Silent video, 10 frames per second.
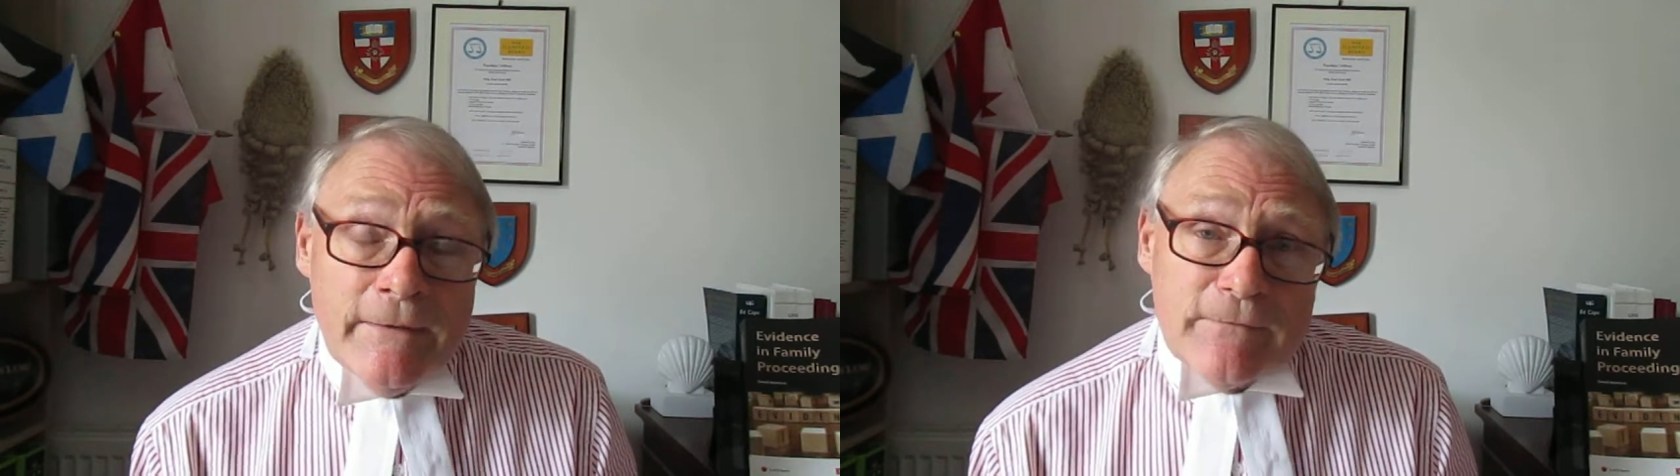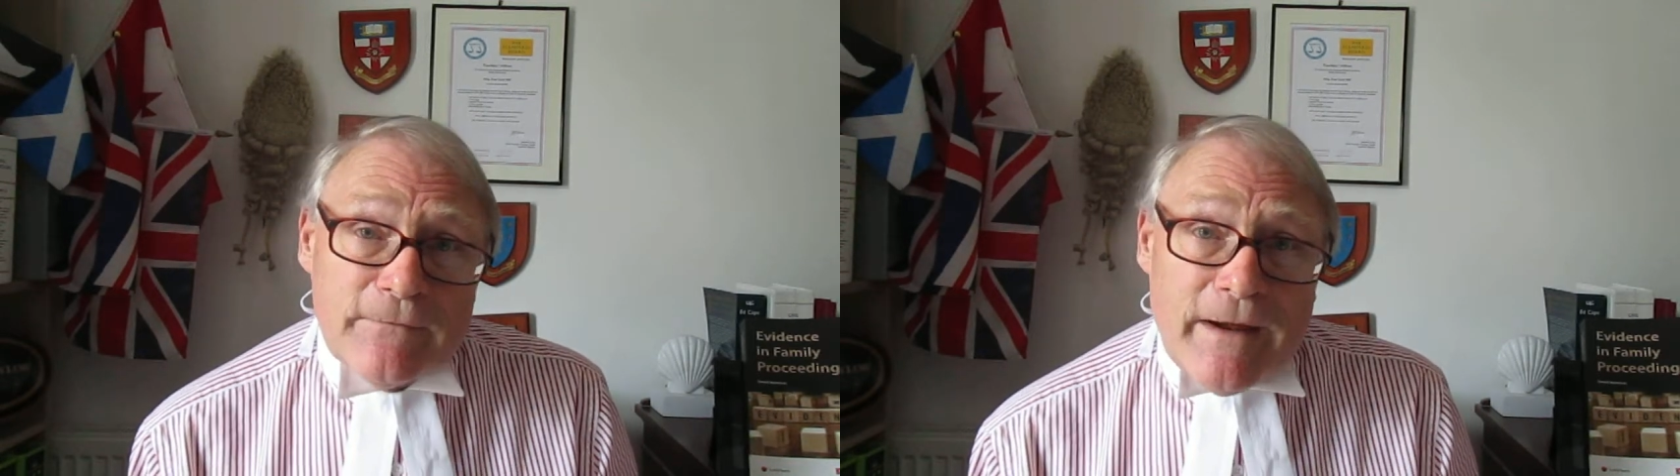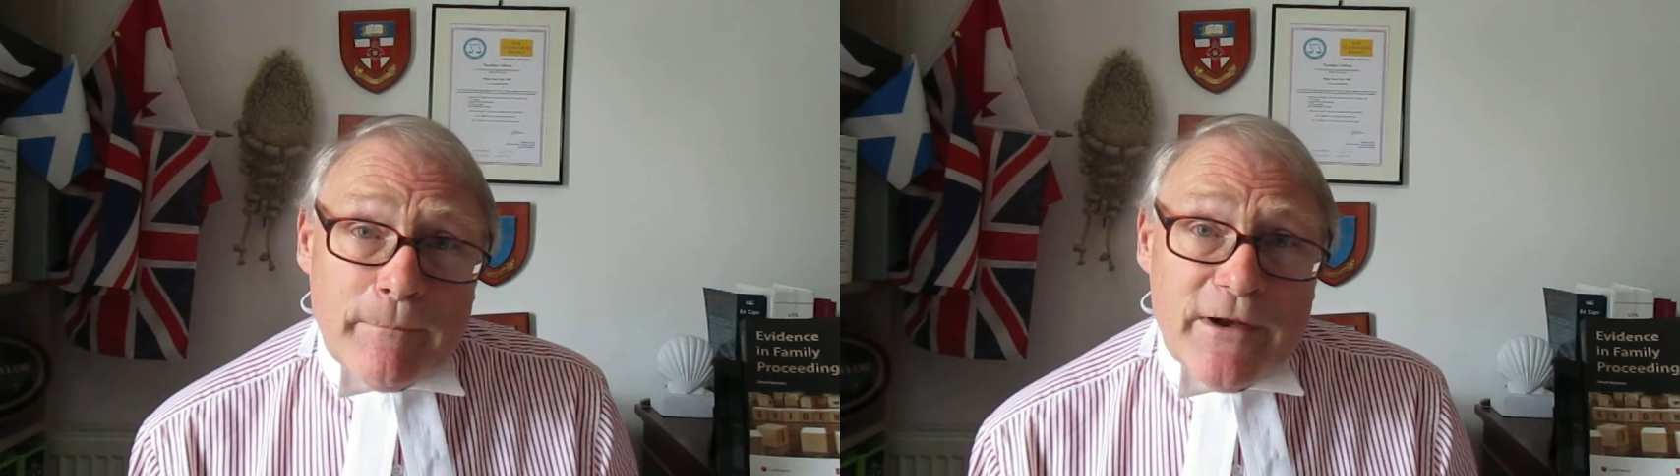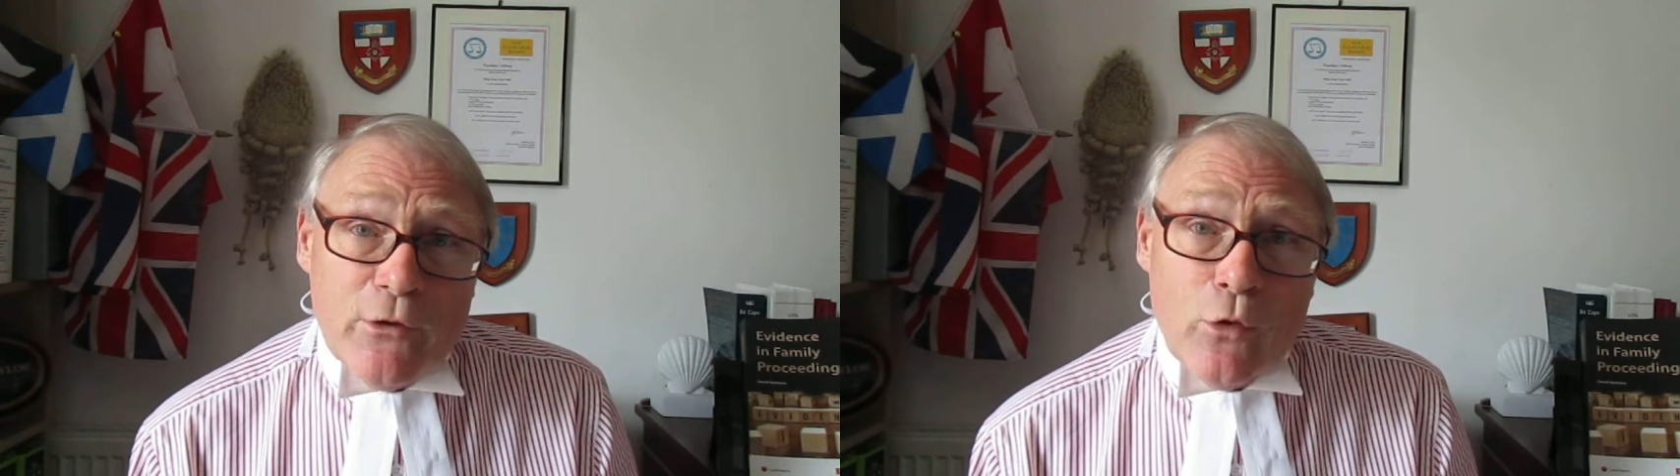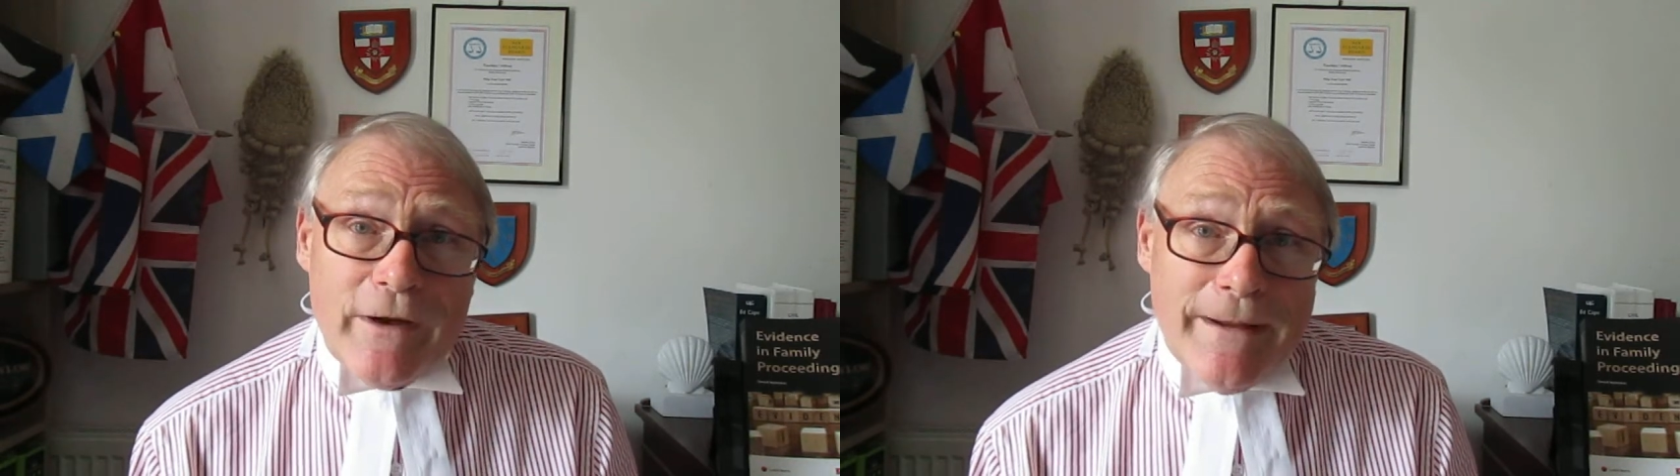family
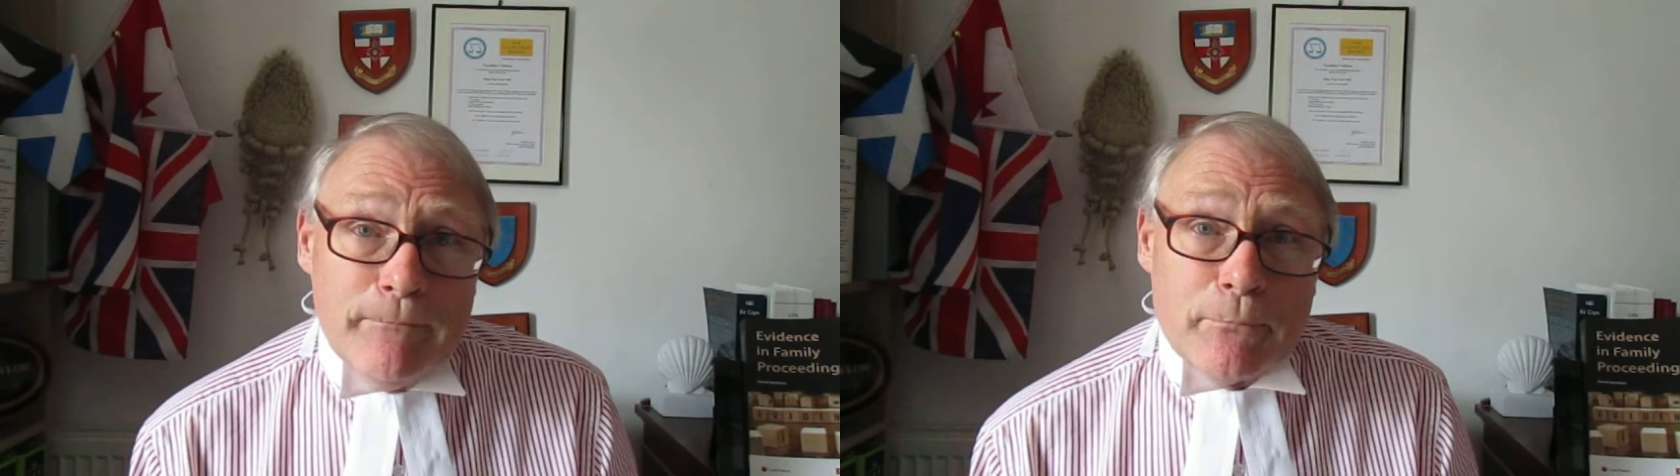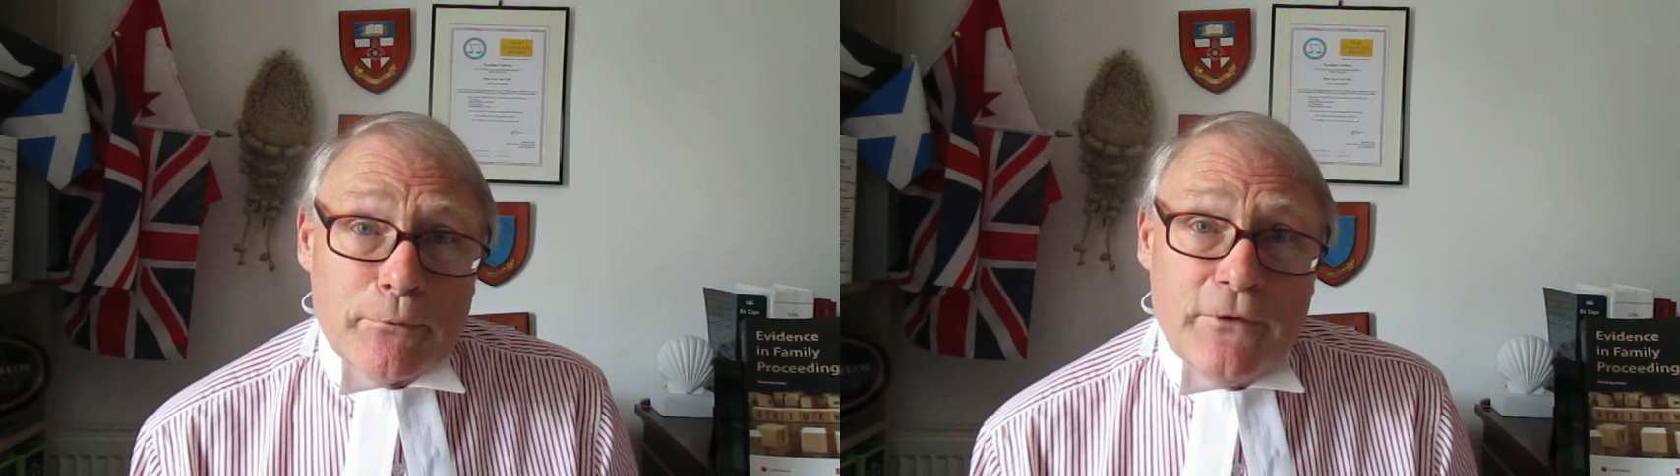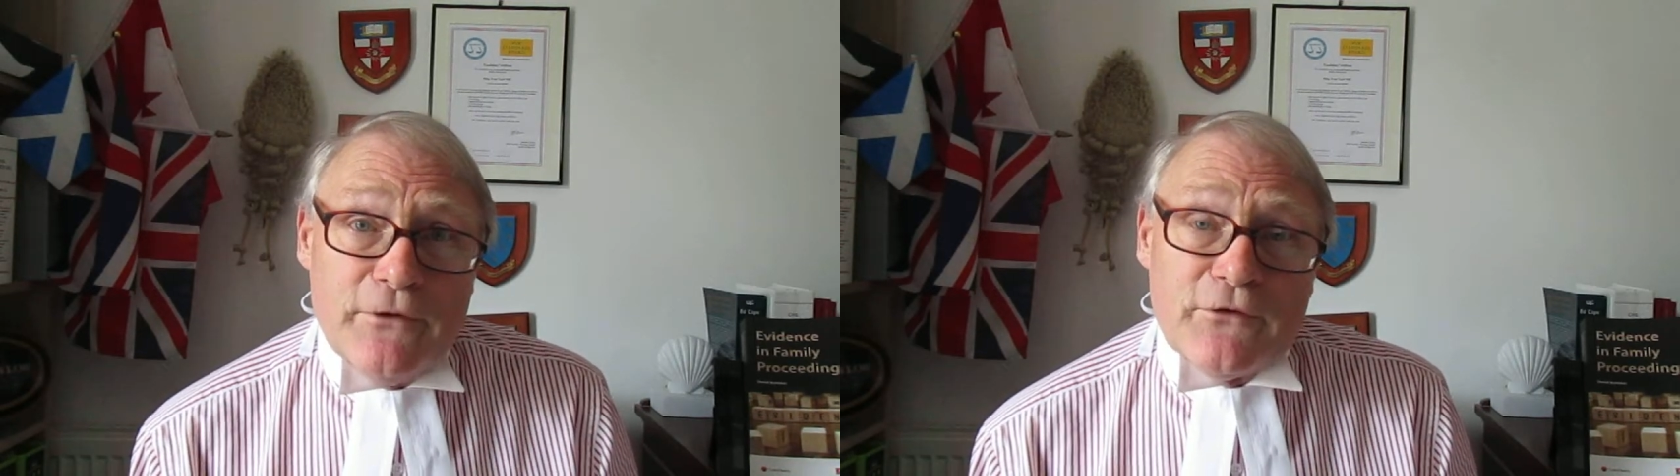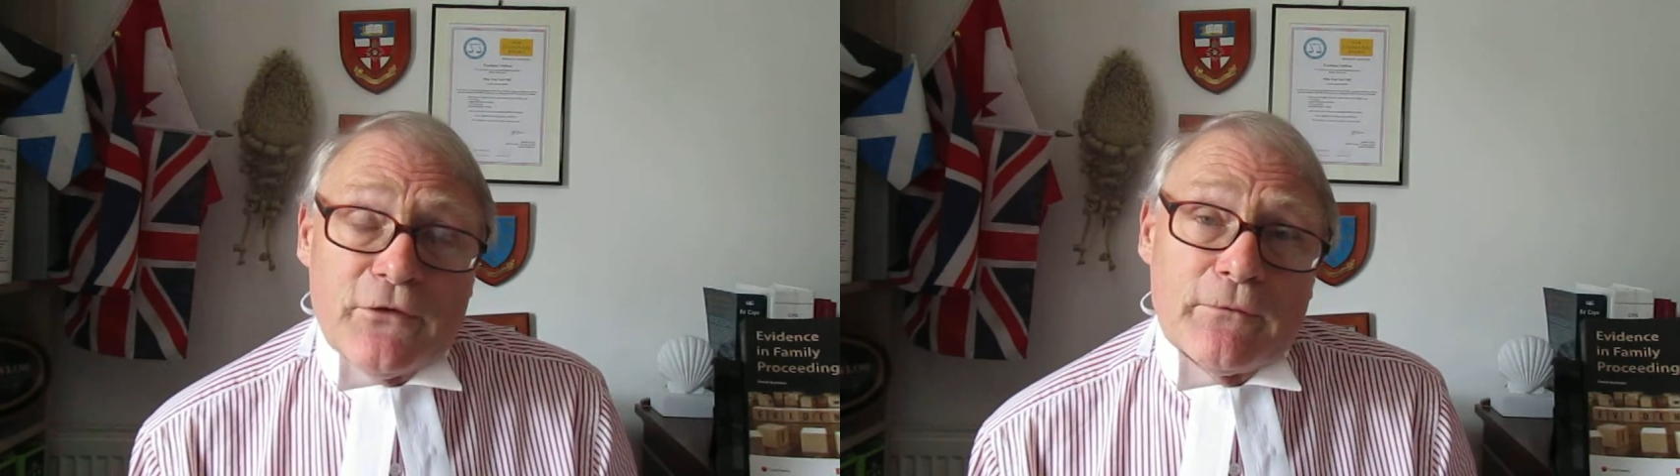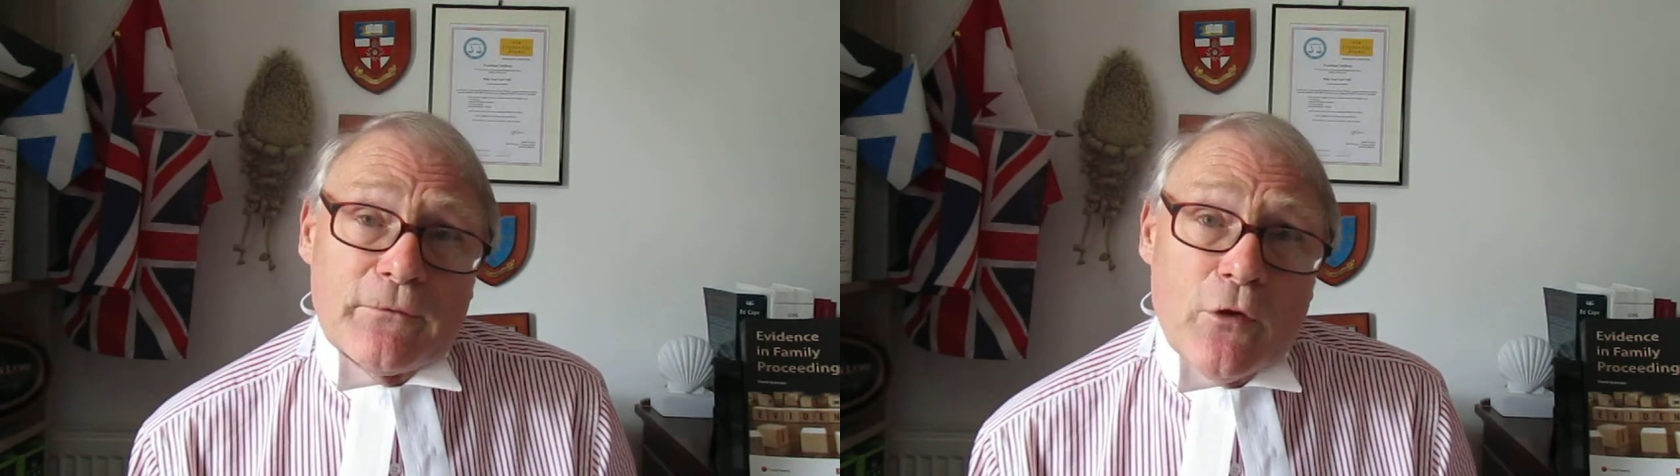law imprint
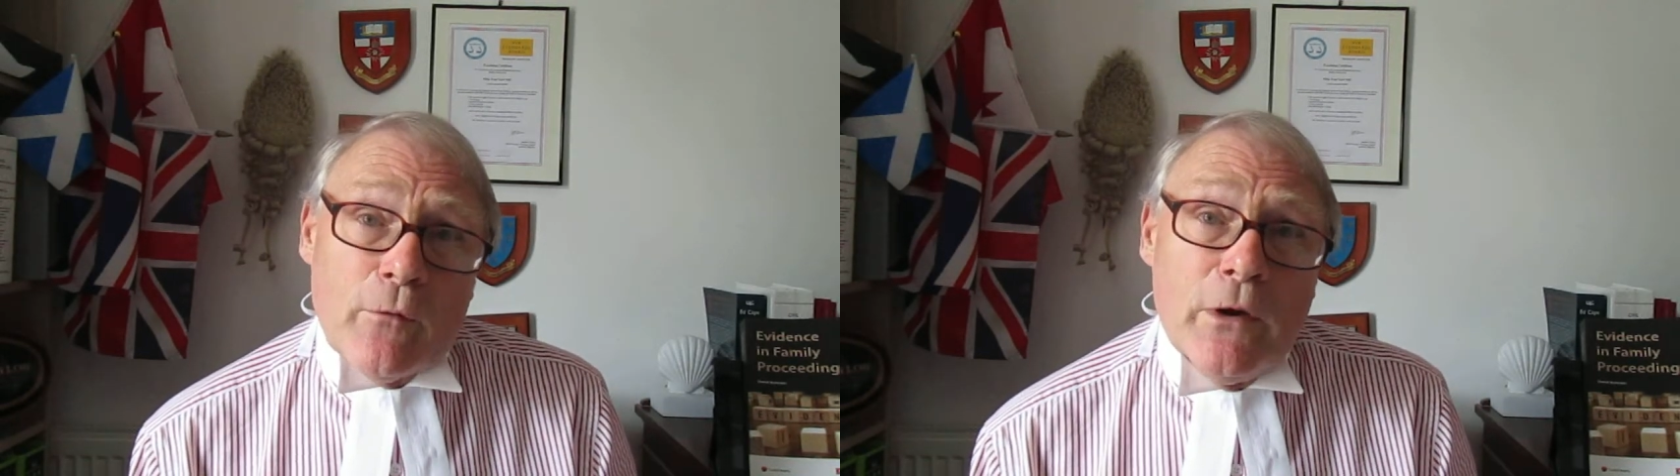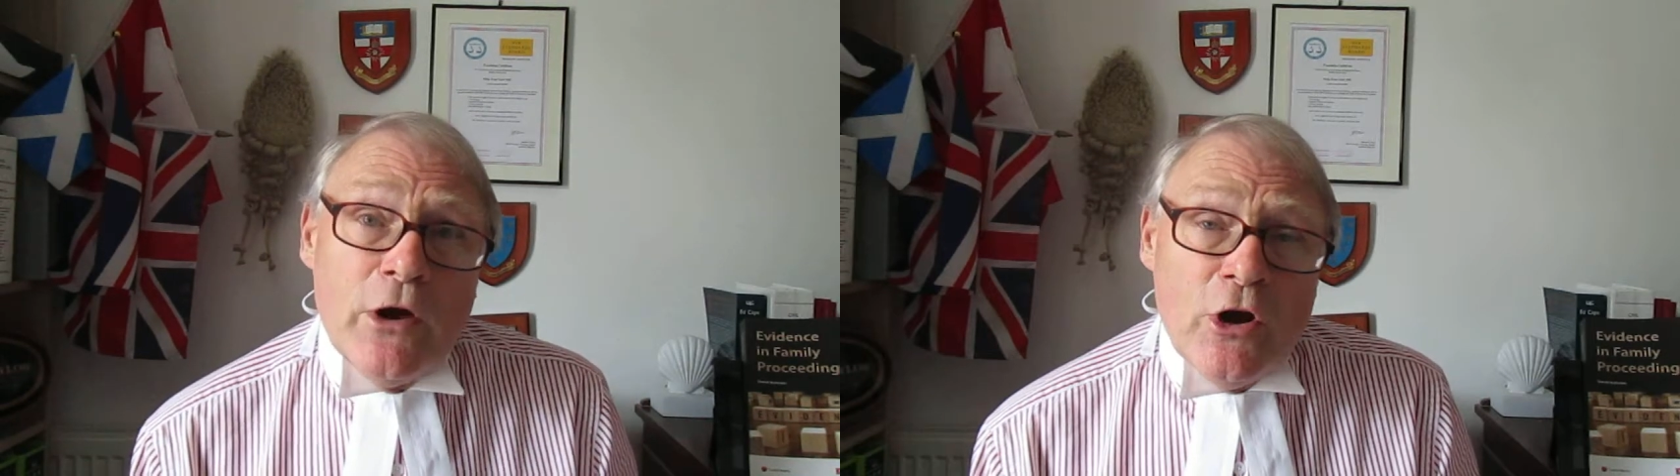from